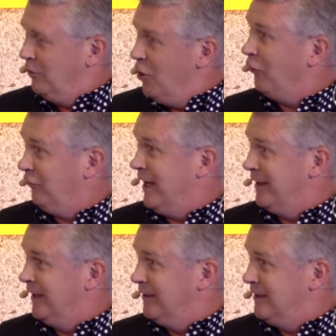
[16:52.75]
We're not
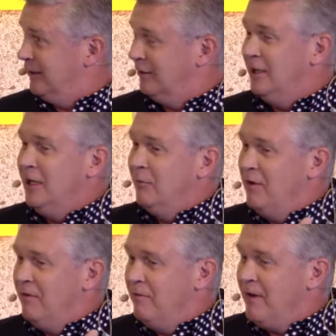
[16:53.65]
standing still.
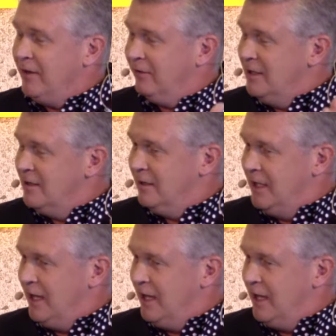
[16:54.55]
We've invested,